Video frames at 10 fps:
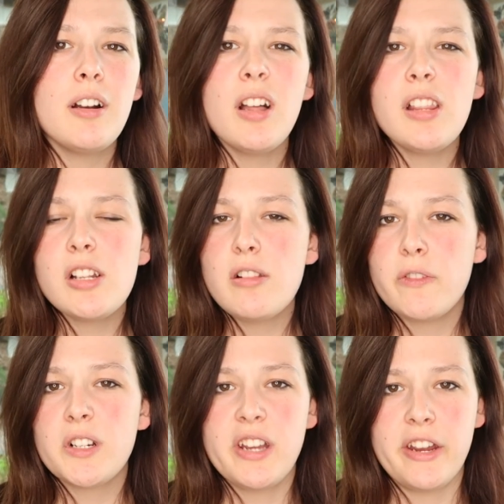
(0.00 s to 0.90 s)
a little
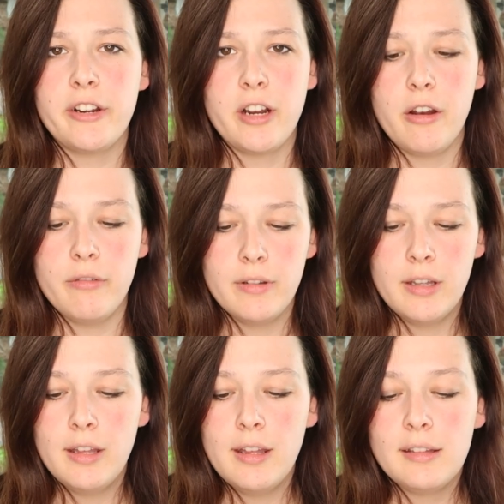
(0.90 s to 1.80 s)
over a year ago.
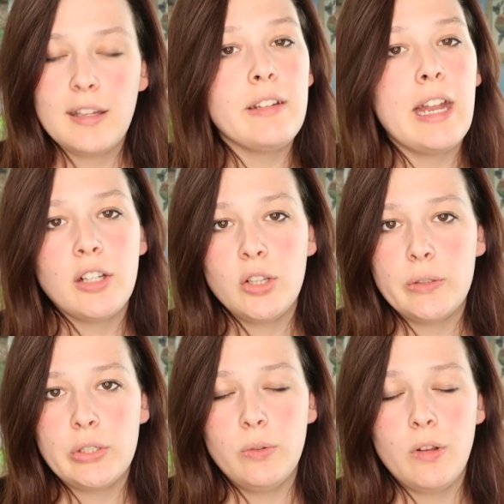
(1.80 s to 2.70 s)
So I haven't had
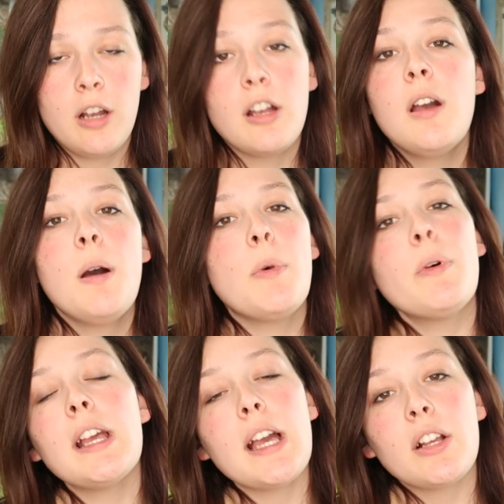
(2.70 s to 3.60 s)
Kahlua too long.
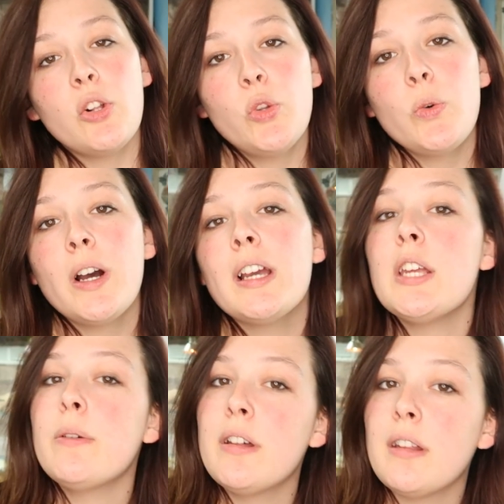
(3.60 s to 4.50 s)
But when I got Kahlua,
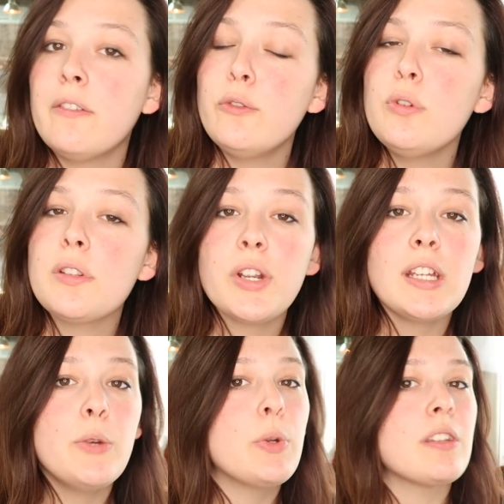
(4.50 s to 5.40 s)
he was on a food
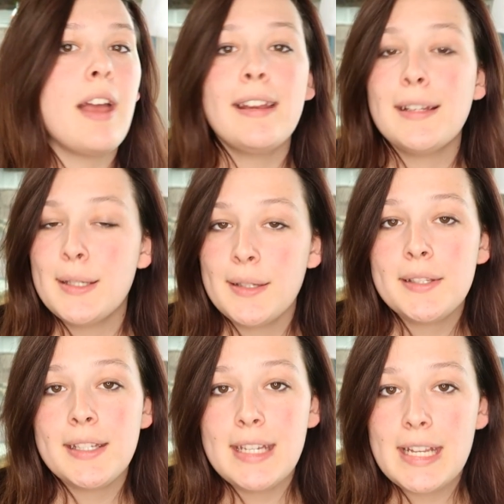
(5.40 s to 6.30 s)
strike. He was not a
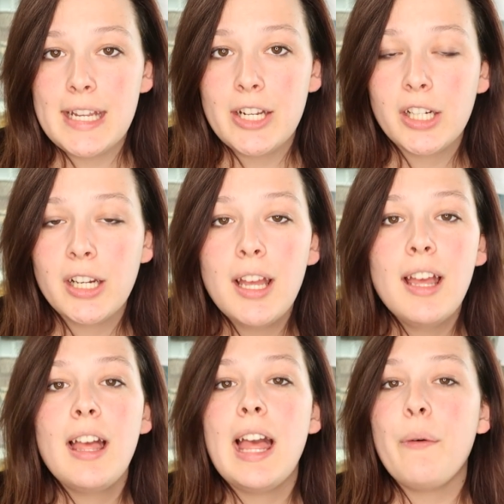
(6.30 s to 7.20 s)
consistent eater.
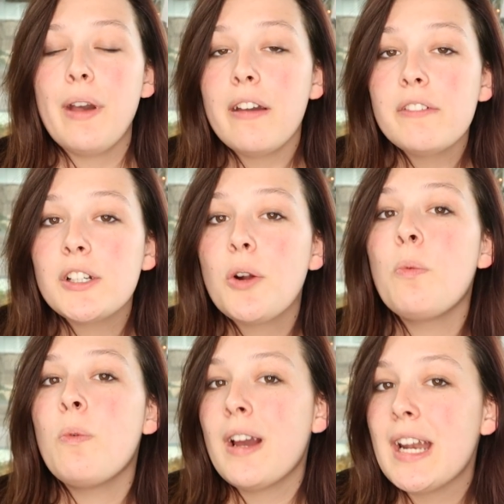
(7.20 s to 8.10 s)
However,
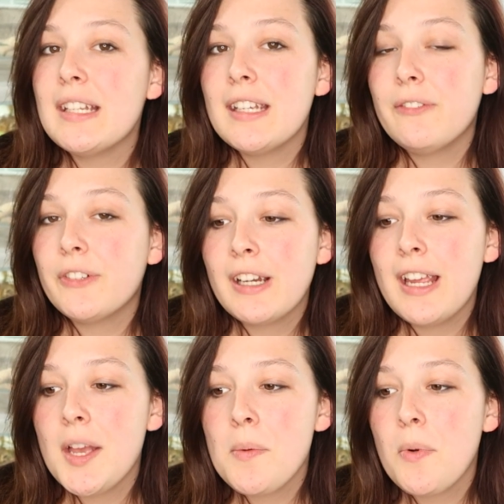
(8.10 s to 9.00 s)
what I did for
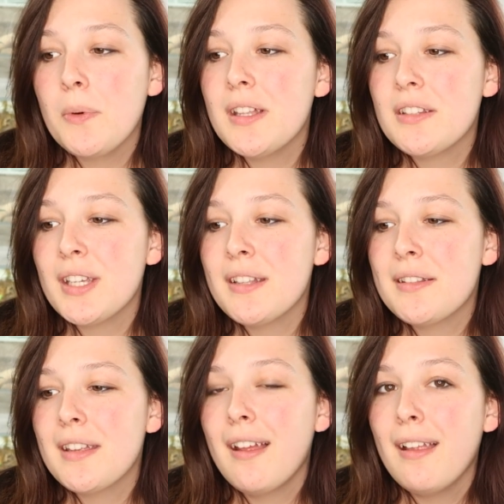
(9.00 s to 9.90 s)
him was
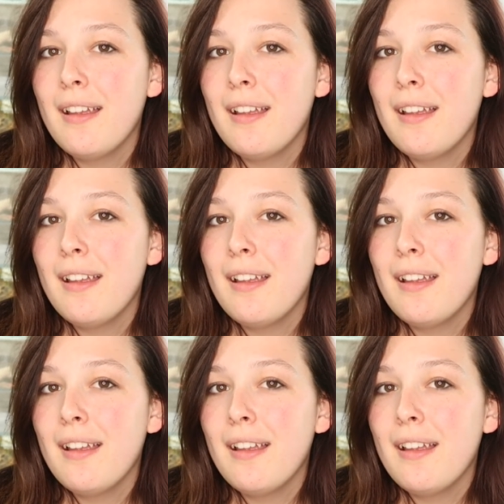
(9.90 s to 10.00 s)
just